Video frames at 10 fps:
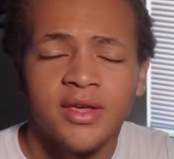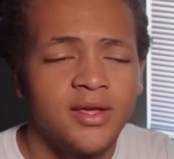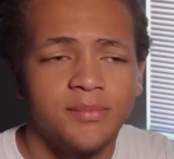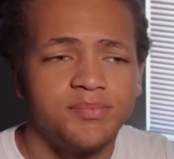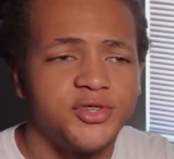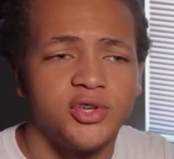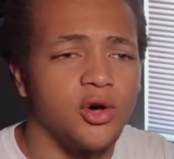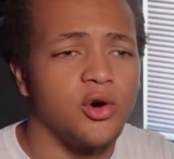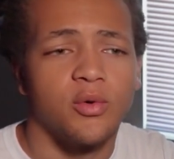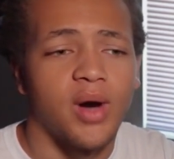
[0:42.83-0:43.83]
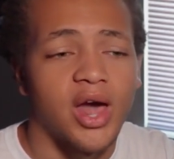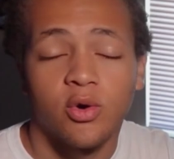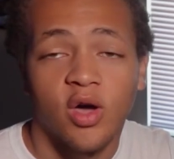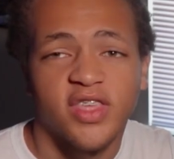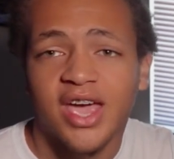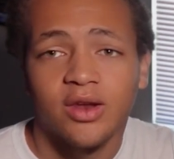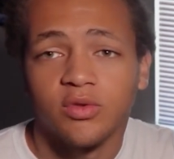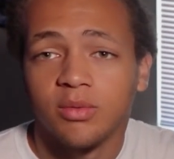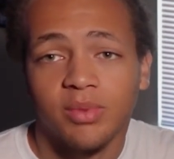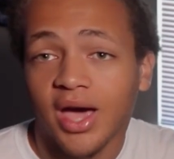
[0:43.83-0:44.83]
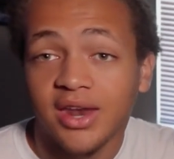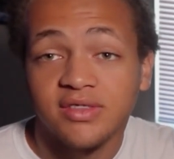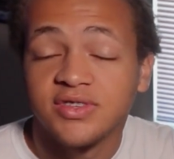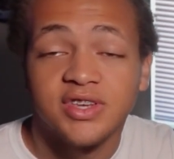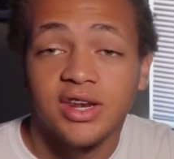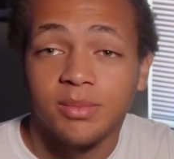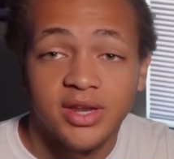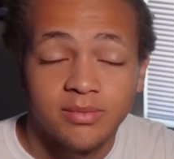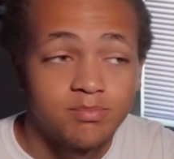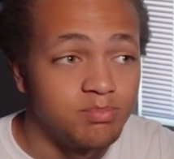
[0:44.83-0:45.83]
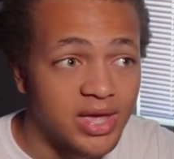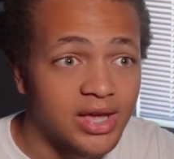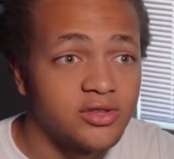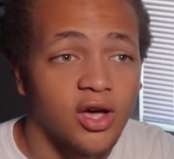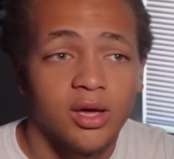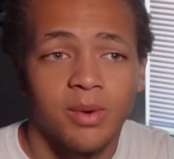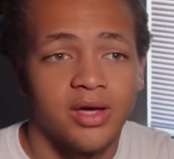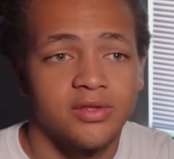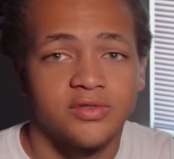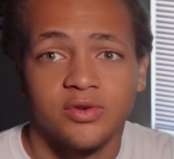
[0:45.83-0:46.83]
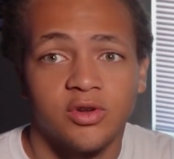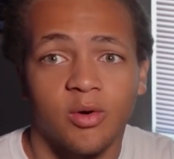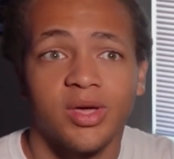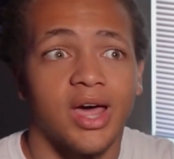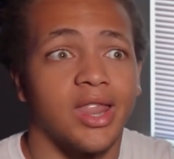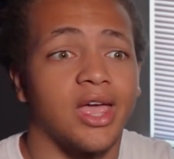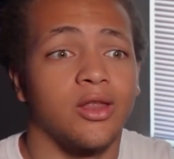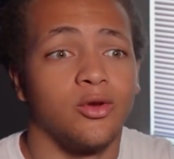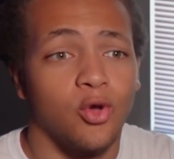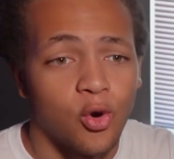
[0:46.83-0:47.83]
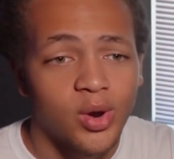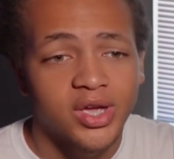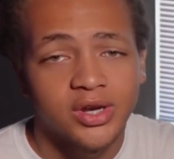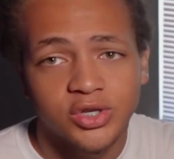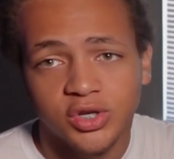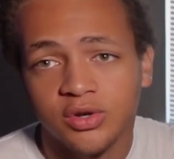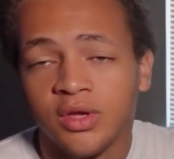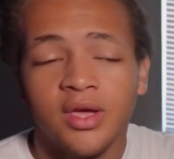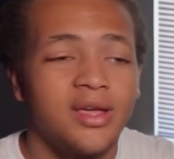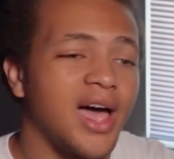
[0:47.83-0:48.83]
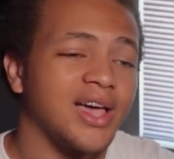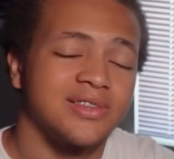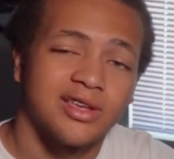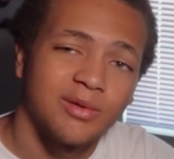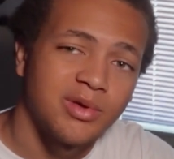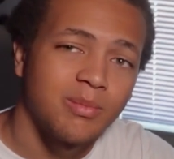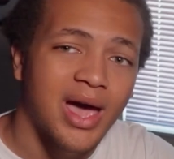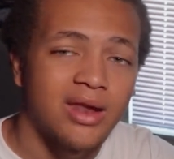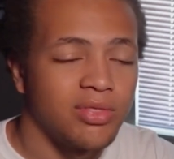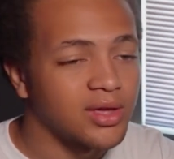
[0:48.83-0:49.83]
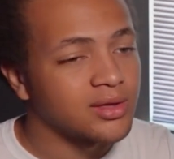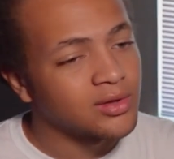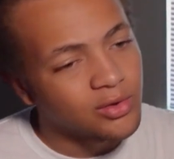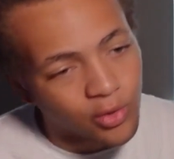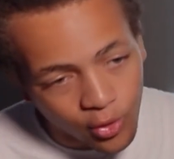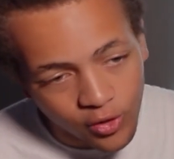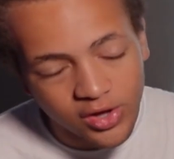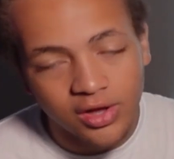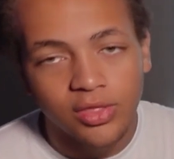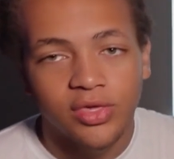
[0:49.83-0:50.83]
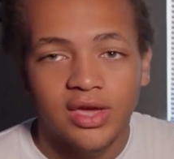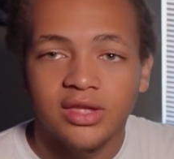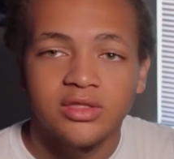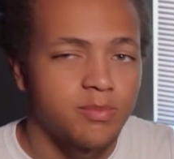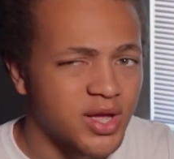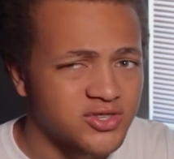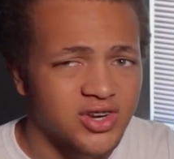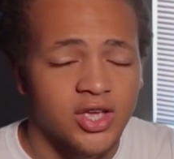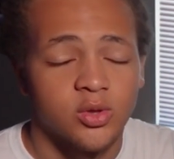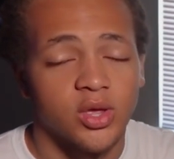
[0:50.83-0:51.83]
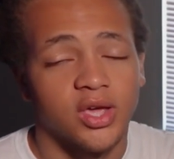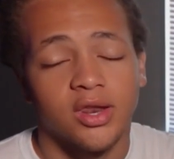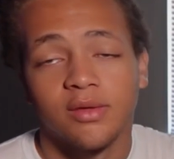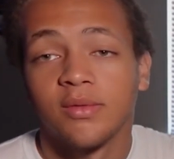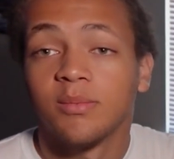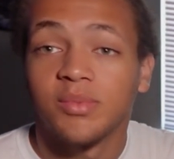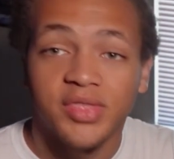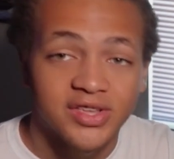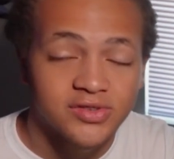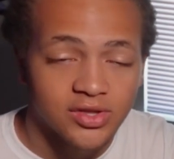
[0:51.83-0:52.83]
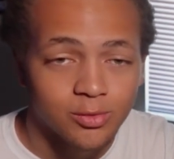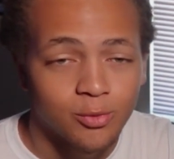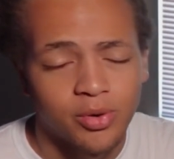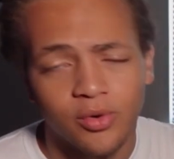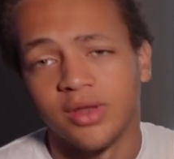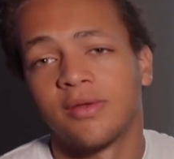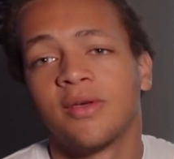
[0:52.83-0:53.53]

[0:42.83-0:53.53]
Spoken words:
So I don't know how they handled it, but I didn't see anybody big talk about it. So, it got like no recognition. I guess that could be a bad thing or a good thing. Depends on how you look at it, but that's not the point.